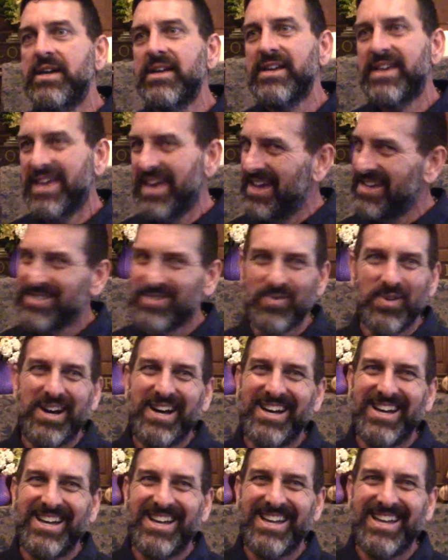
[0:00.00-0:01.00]
Guess
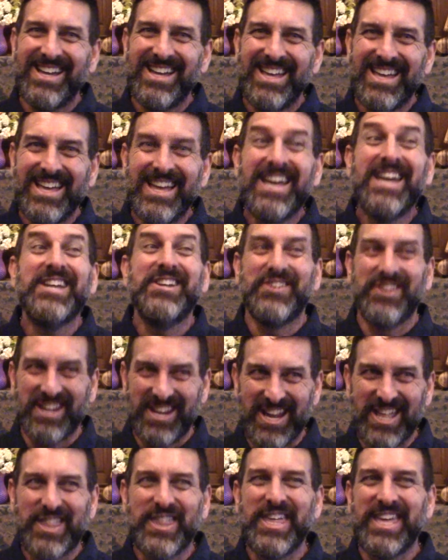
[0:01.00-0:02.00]
what? You're
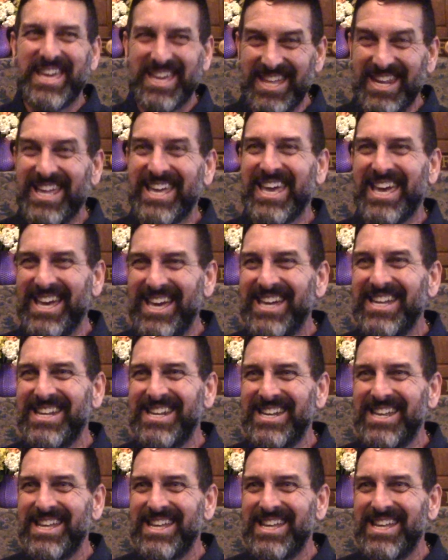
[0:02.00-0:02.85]
going to think it again.